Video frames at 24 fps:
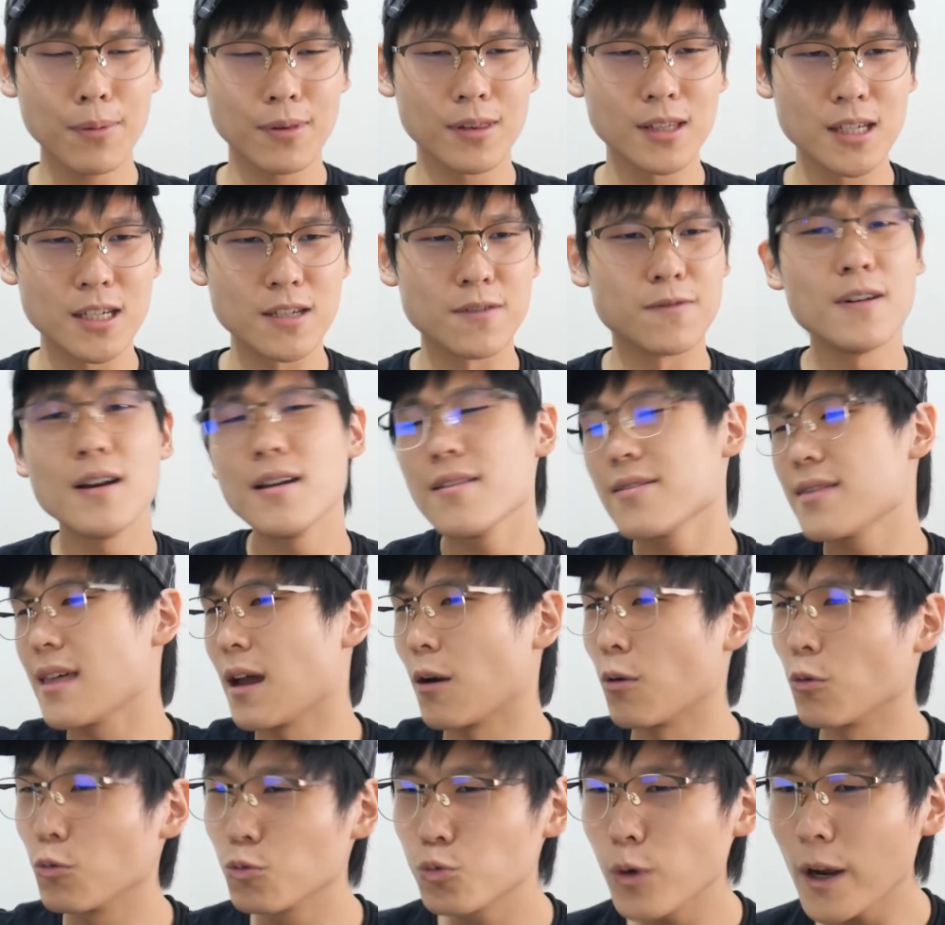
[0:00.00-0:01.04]
believe
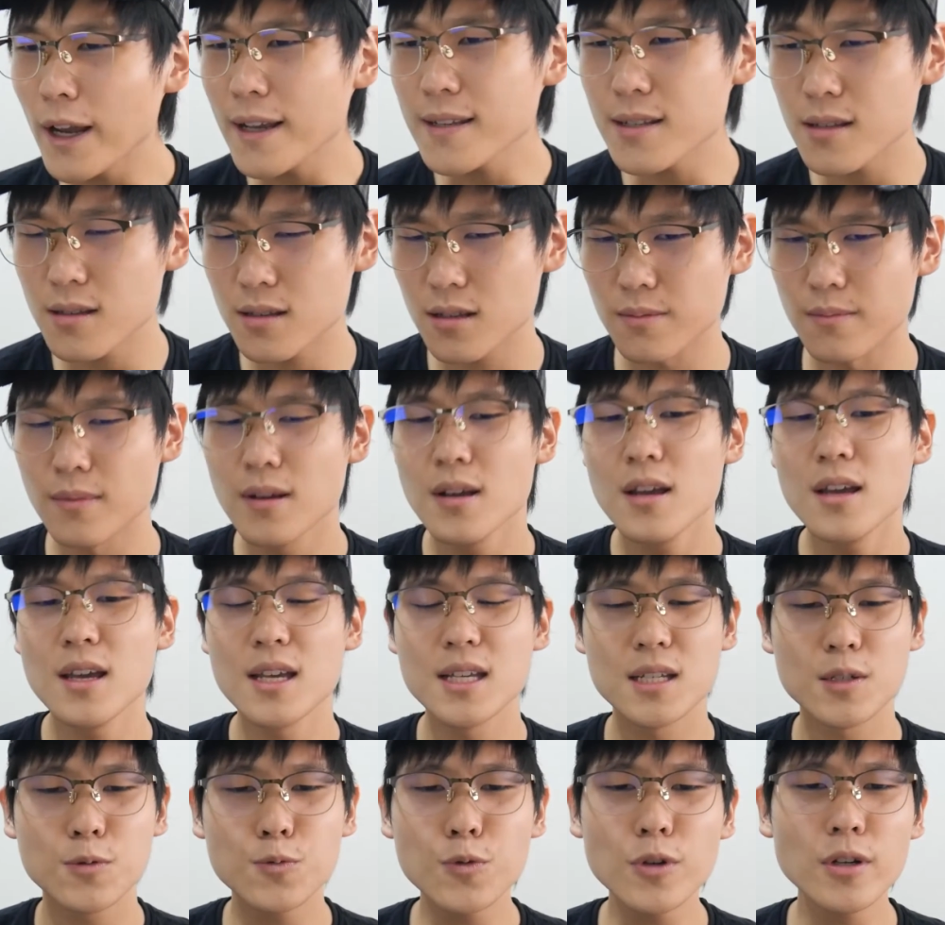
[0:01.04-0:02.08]
that racism
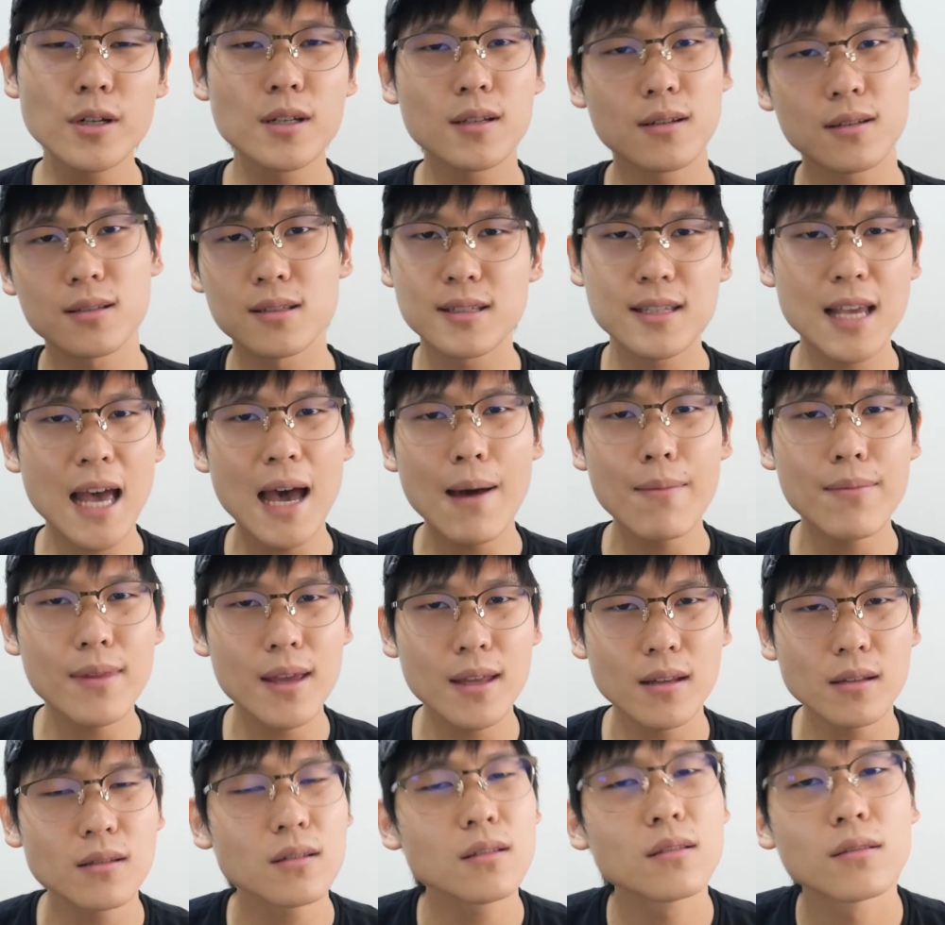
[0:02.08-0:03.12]
is really
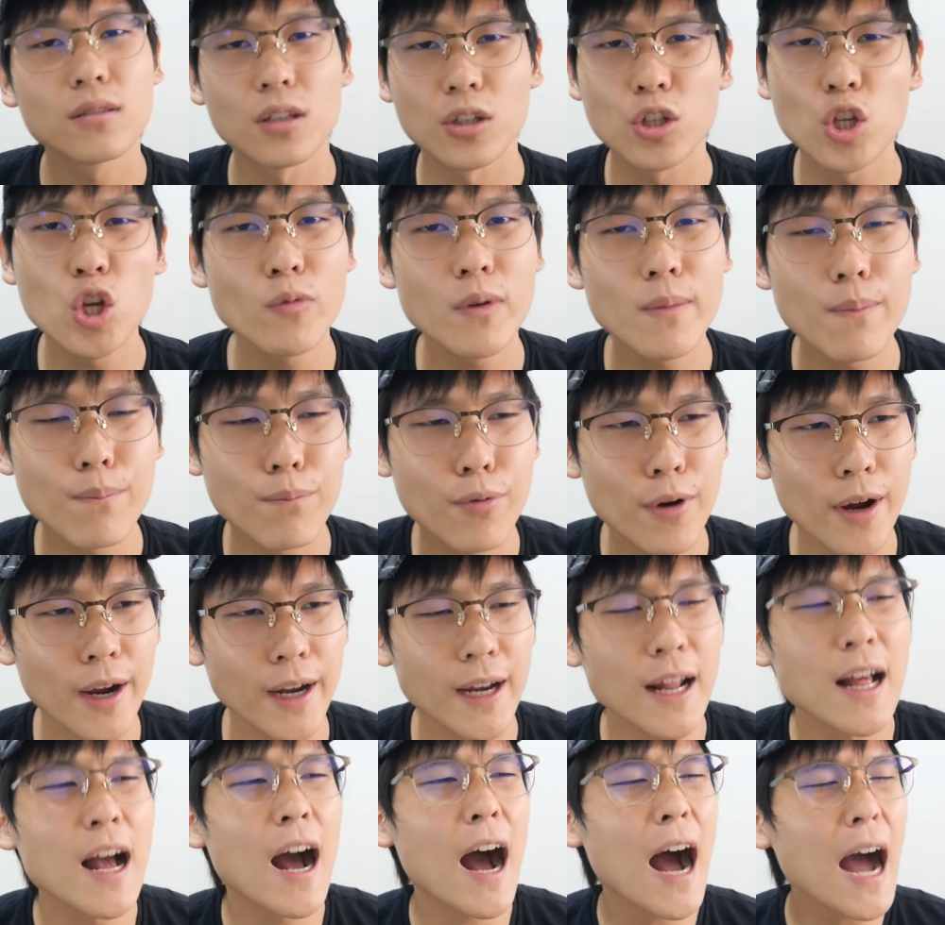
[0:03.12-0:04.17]
contaminating the human
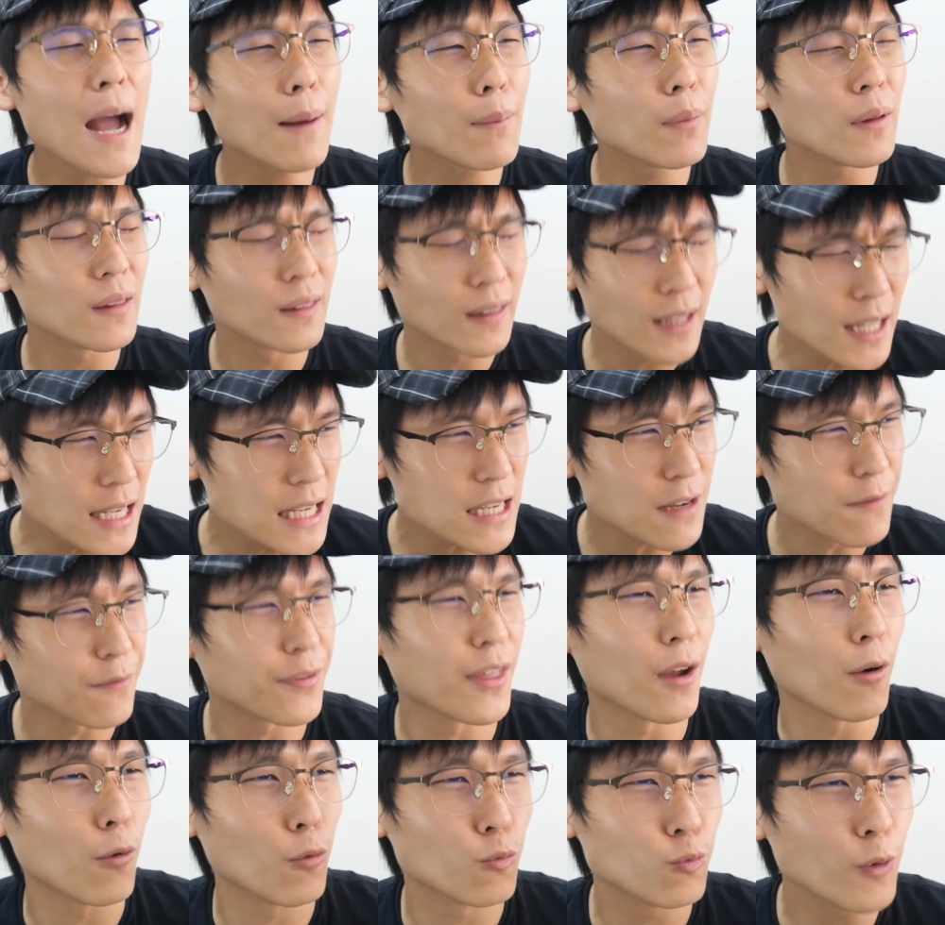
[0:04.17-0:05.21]
brain. I believe
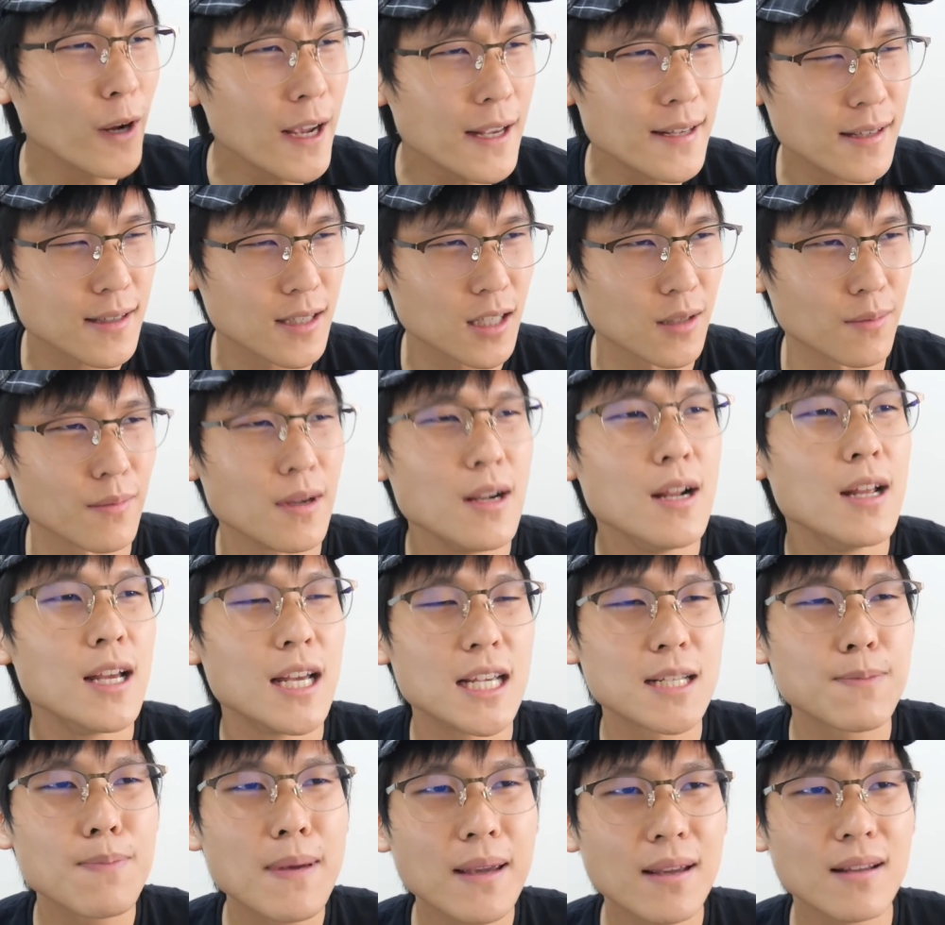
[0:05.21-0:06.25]
that racism
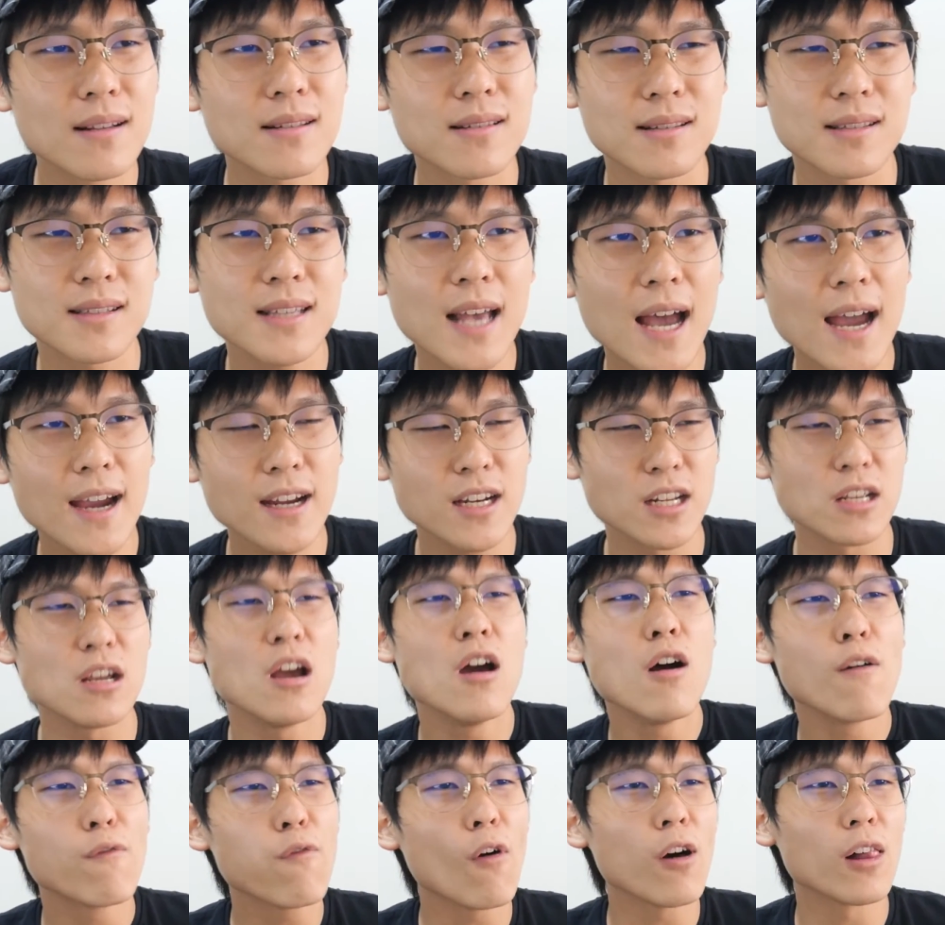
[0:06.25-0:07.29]
is making society
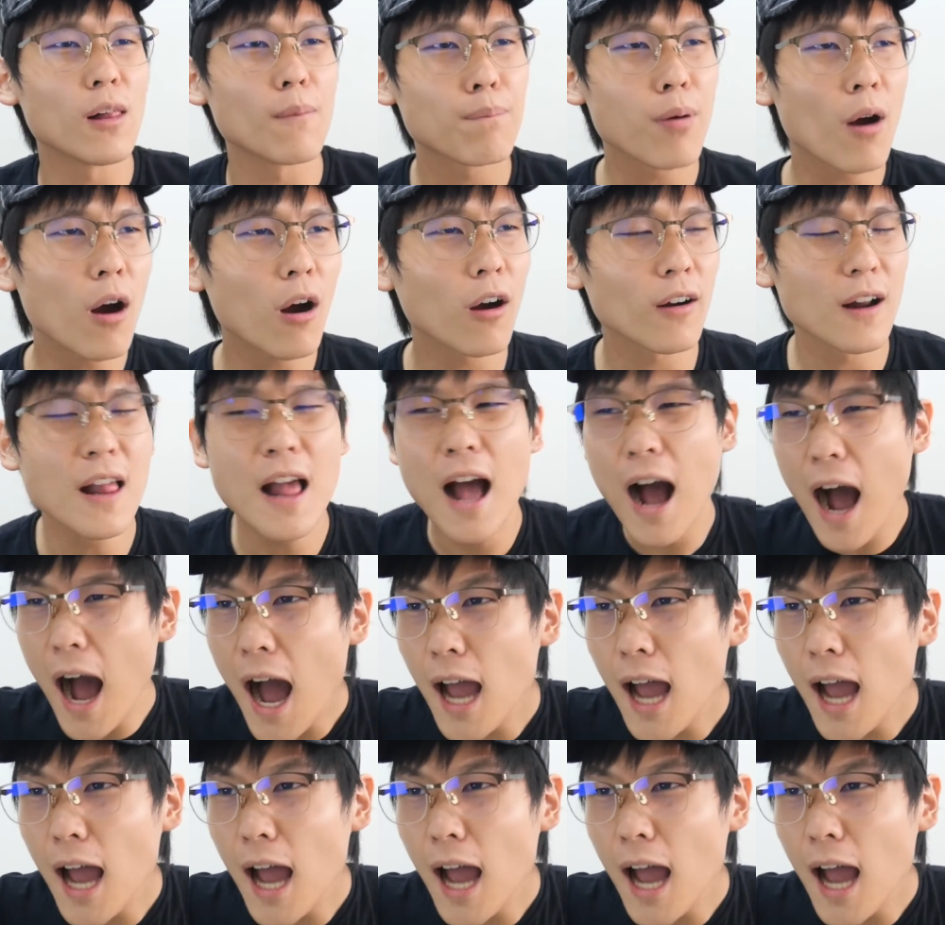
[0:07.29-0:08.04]
fall apart.